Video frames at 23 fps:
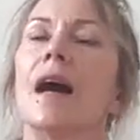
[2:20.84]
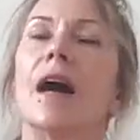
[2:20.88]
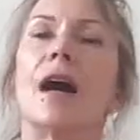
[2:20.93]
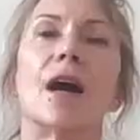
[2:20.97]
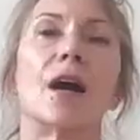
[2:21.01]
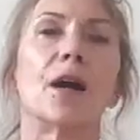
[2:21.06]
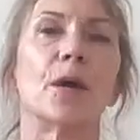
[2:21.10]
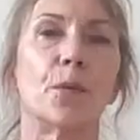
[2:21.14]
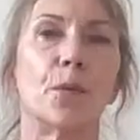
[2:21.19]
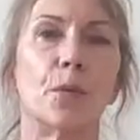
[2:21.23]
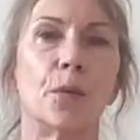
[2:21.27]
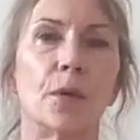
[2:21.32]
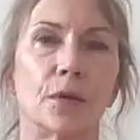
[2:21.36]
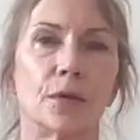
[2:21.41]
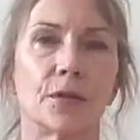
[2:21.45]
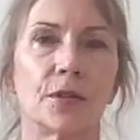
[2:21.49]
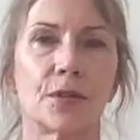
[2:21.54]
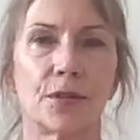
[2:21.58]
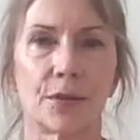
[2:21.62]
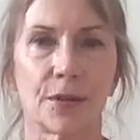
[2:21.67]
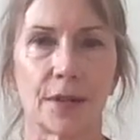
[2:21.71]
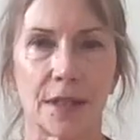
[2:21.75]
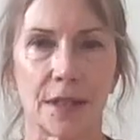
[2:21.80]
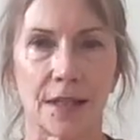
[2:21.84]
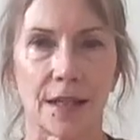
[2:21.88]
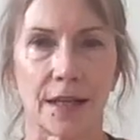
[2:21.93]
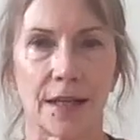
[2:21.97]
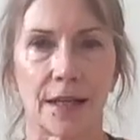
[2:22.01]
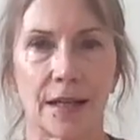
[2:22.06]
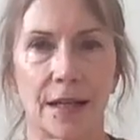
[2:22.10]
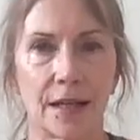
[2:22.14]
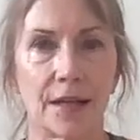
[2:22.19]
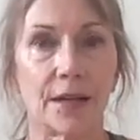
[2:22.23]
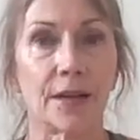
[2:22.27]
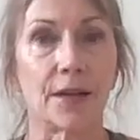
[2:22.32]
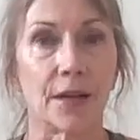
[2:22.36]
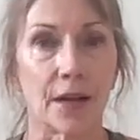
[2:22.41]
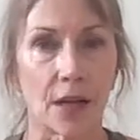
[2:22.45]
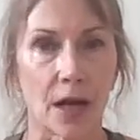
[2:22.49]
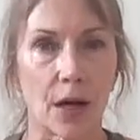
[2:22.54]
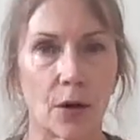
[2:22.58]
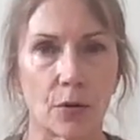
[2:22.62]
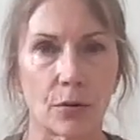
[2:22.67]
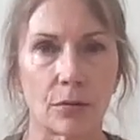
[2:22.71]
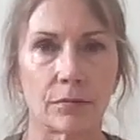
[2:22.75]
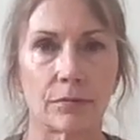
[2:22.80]
I want to inhale
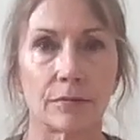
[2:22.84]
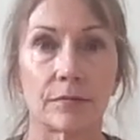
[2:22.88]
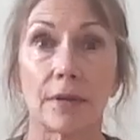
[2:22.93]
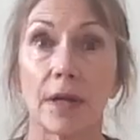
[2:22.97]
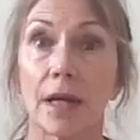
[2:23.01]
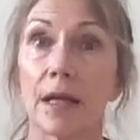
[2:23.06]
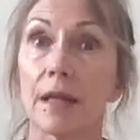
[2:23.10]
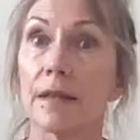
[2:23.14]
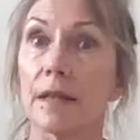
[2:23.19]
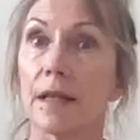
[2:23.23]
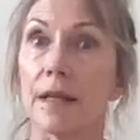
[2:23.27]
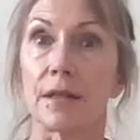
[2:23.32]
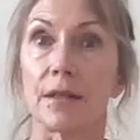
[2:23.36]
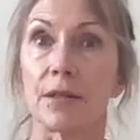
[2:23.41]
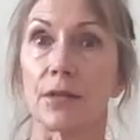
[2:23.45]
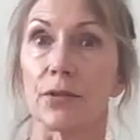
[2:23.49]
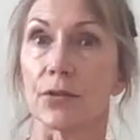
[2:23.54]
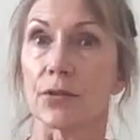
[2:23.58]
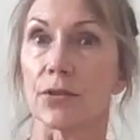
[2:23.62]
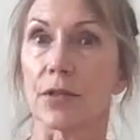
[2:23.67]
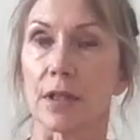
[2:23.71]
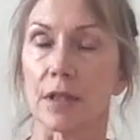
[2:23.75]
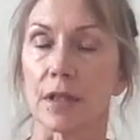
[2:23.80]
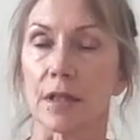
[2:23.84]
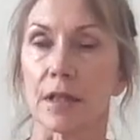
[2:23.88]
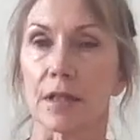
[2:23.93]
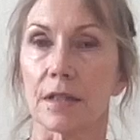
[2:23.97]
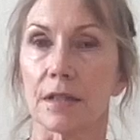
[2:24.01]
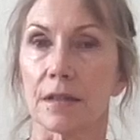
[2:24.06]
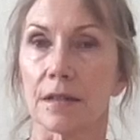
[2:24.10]
now, and then you start.